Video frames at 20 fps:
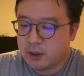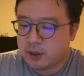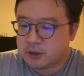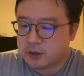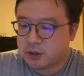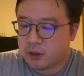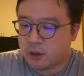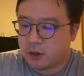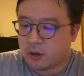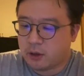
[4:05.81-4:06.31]

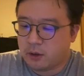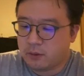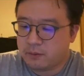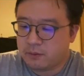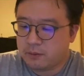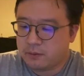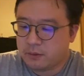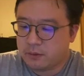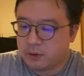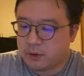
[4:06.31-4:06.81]

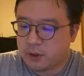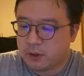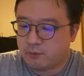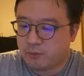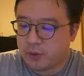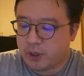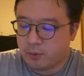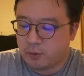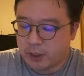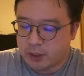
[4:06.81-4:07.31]
So you
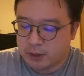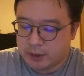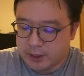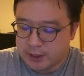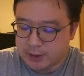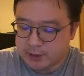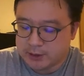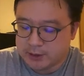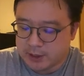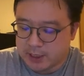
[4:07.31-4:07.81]
can rewrite
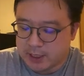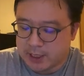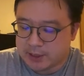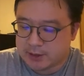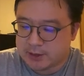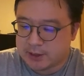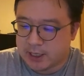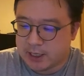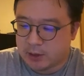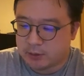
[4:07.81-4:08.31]
this
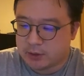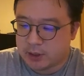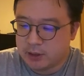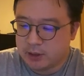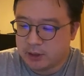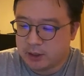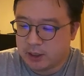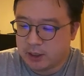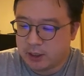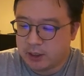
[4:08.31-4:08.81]
as now
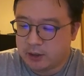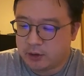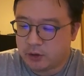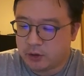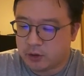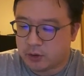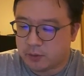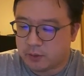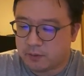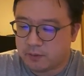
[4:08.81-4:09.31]
then k
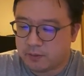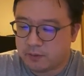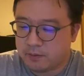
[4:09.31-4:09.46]
cubed